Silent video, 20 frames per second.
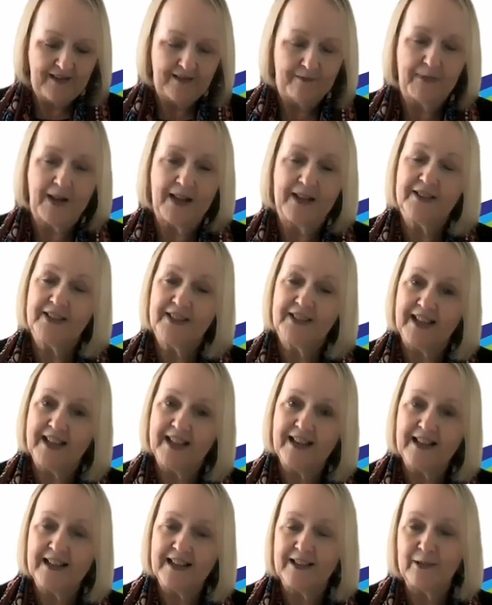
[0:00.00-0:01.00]

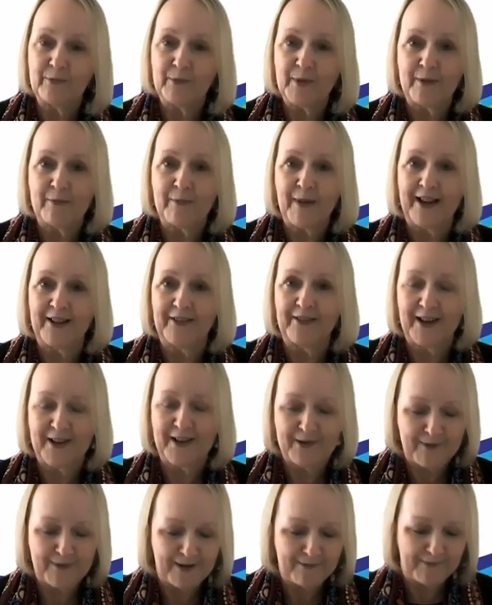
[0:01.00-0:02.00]
Melanie, a little bit of
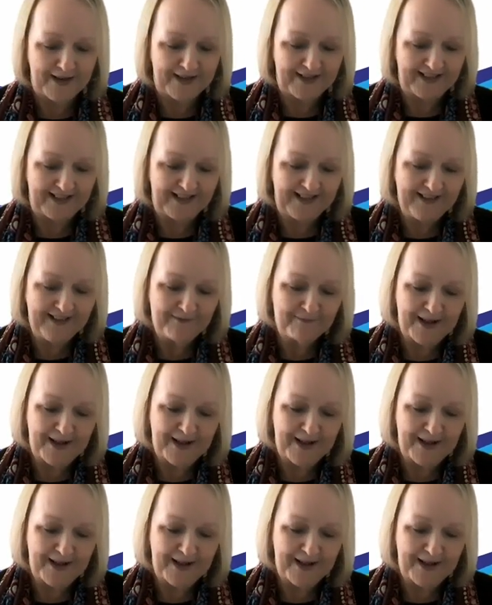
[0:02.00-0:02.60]
background about Melanie.